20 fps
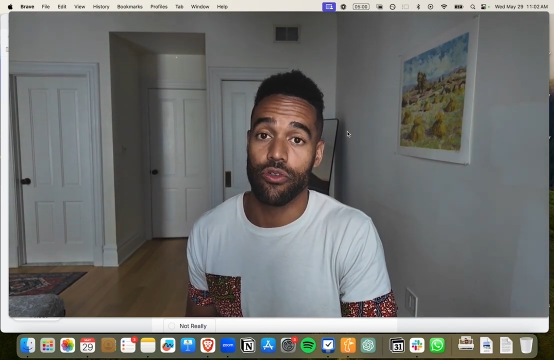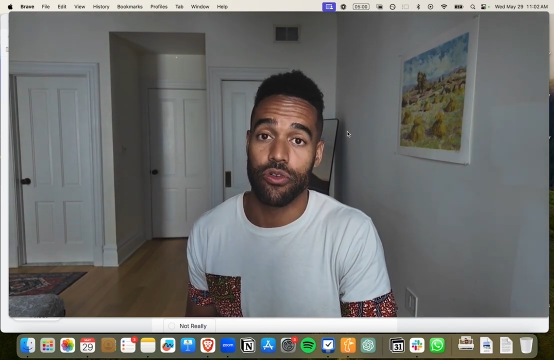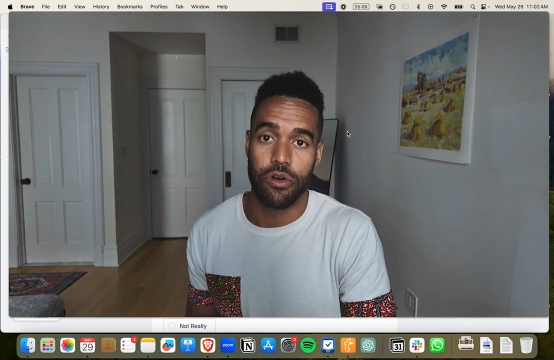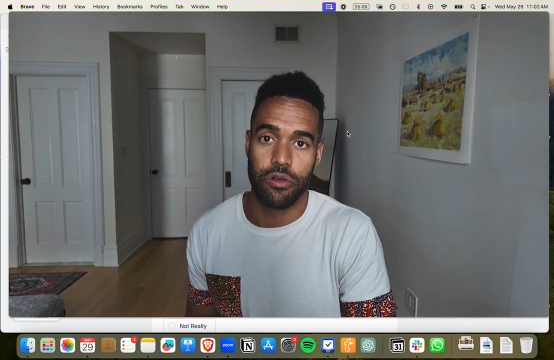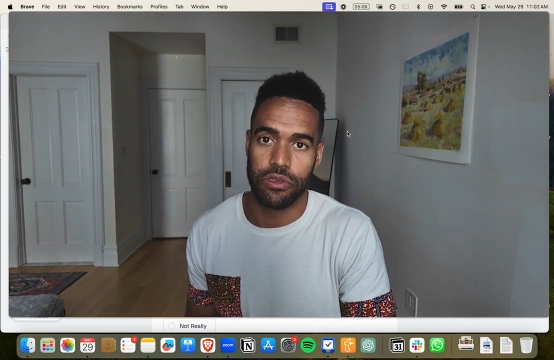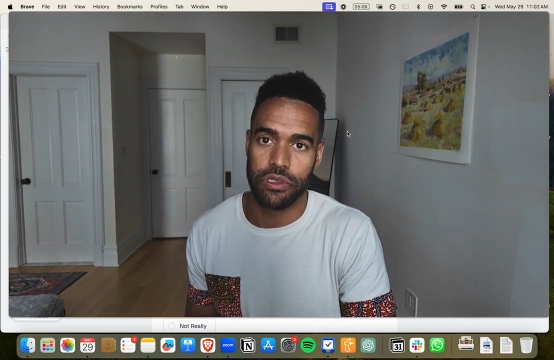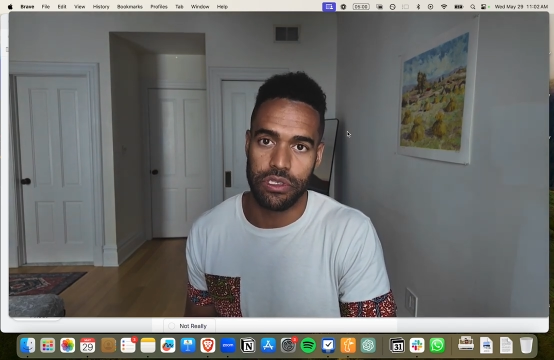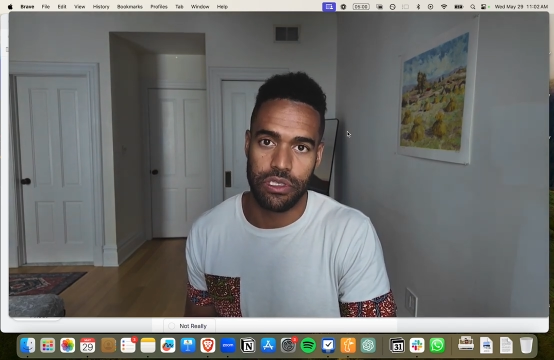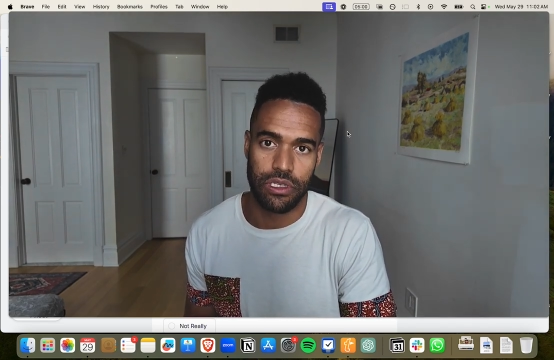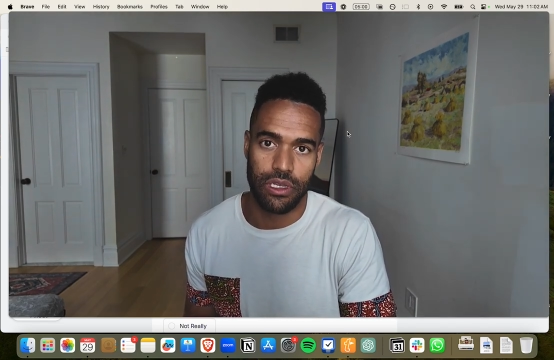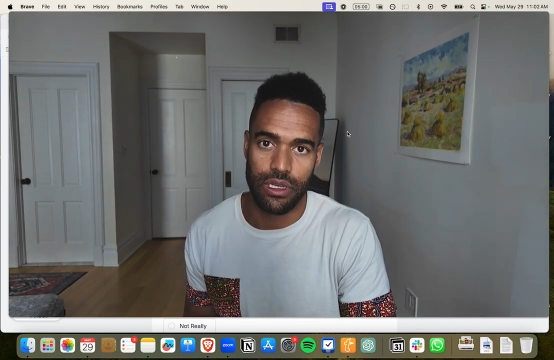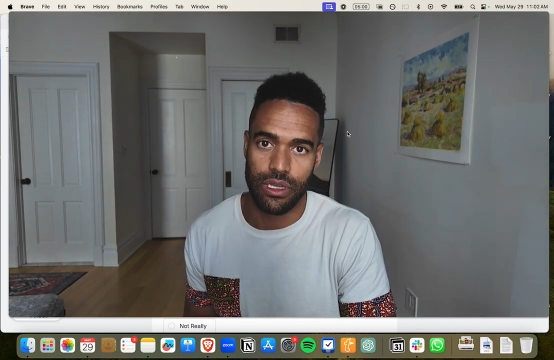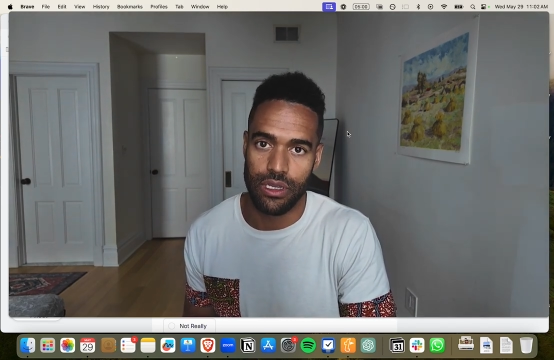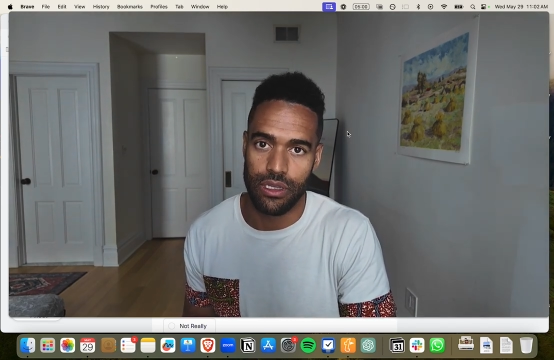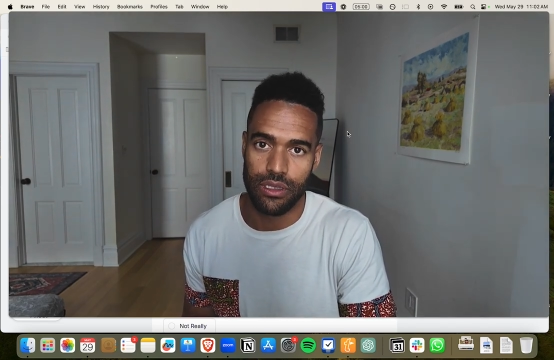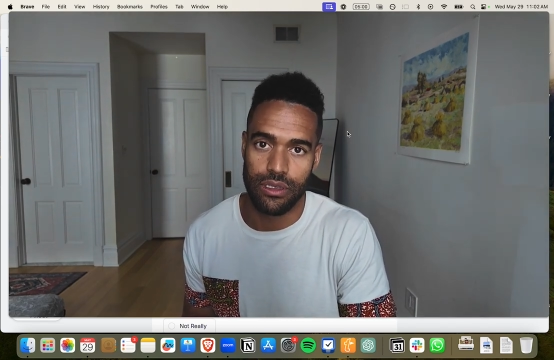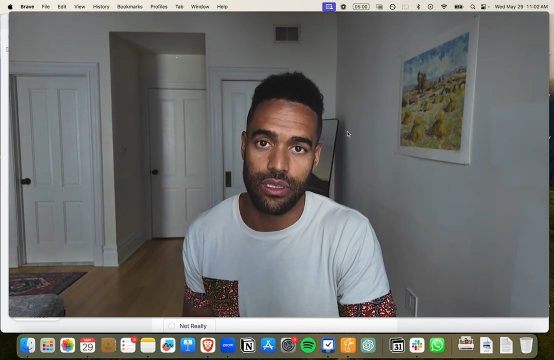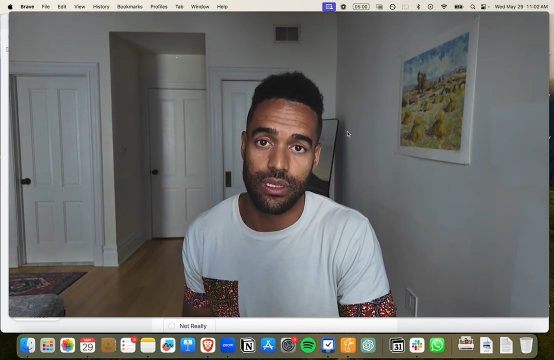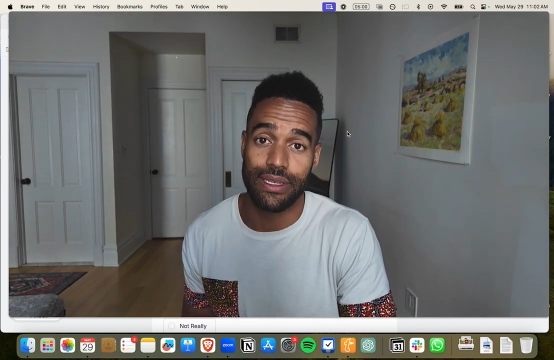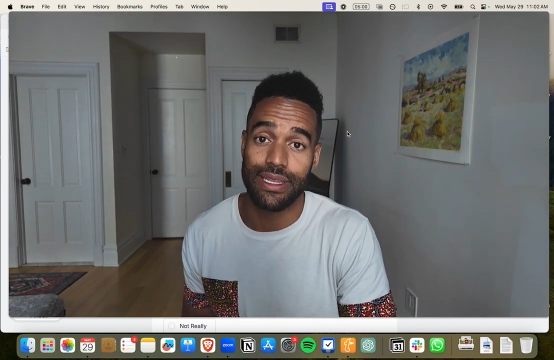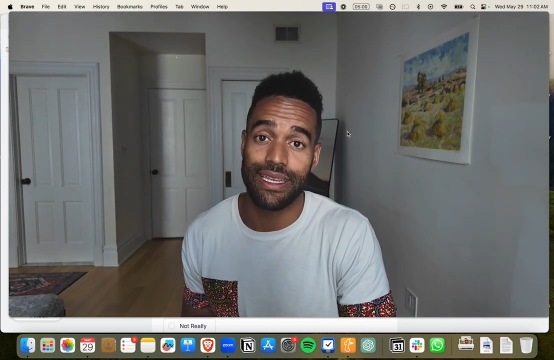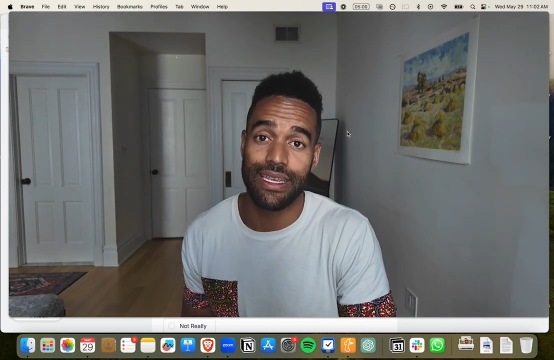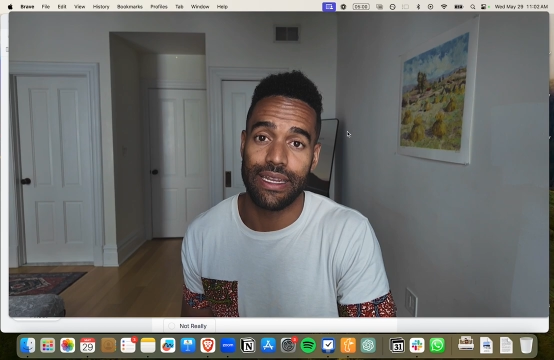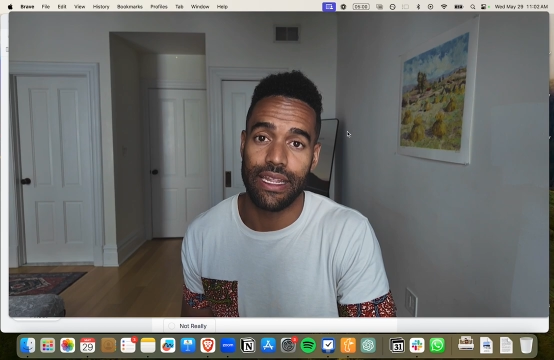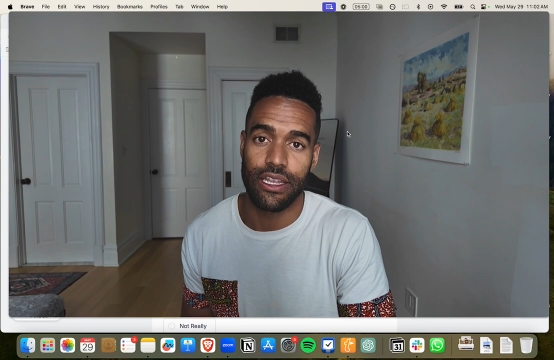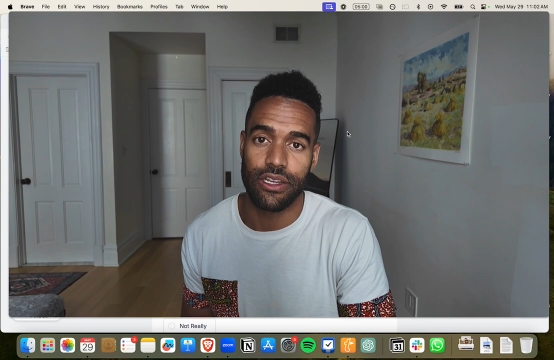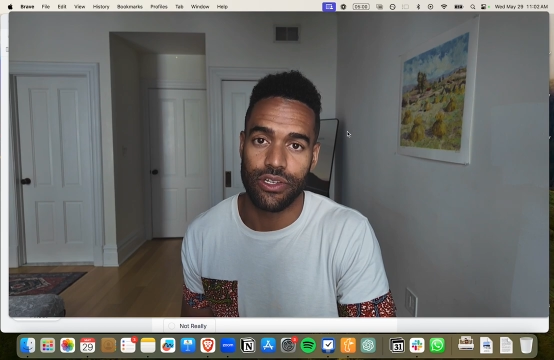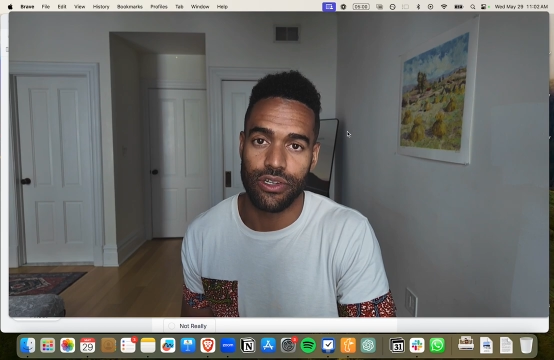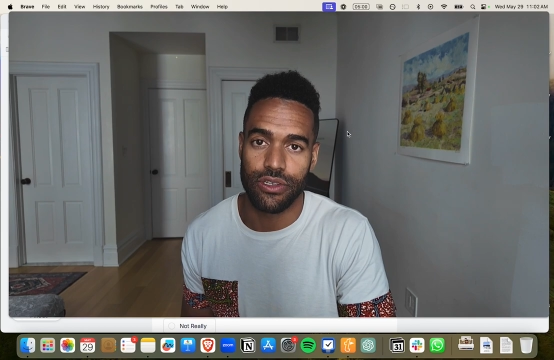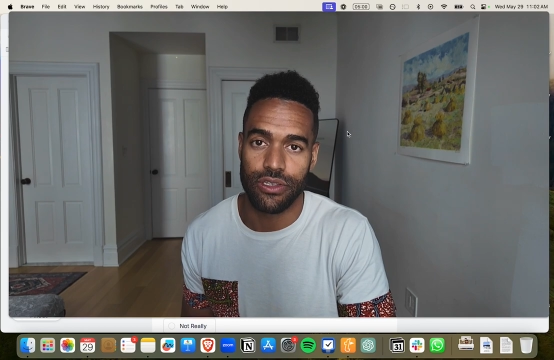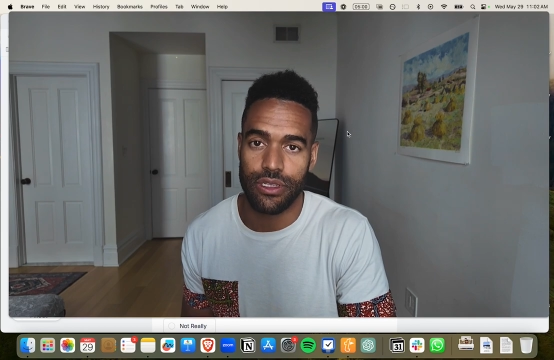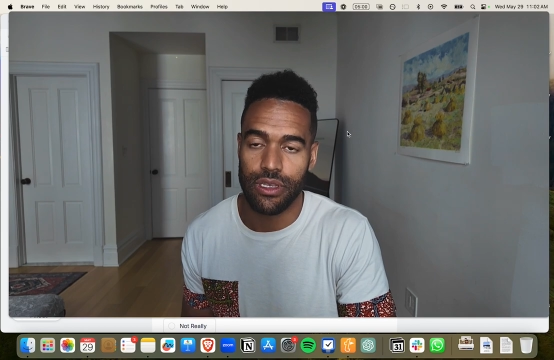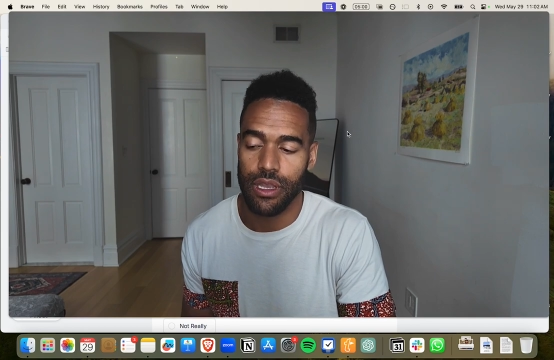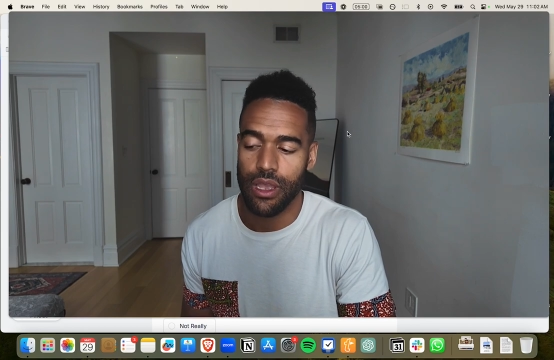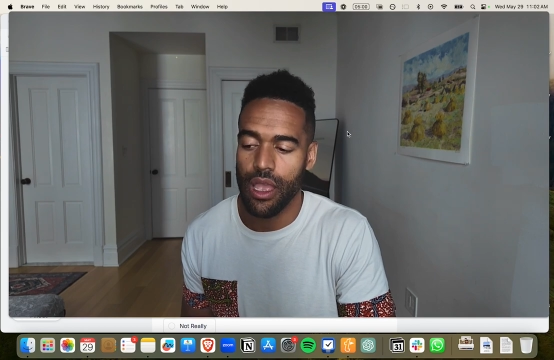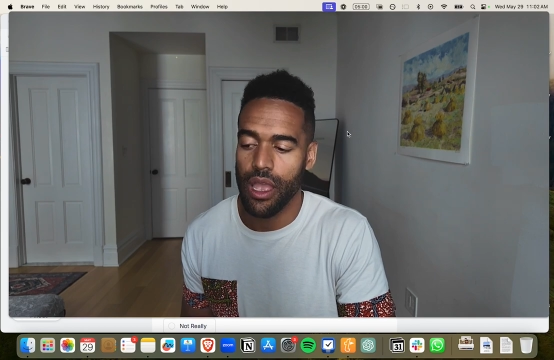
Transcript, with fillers: olds to the teenagers.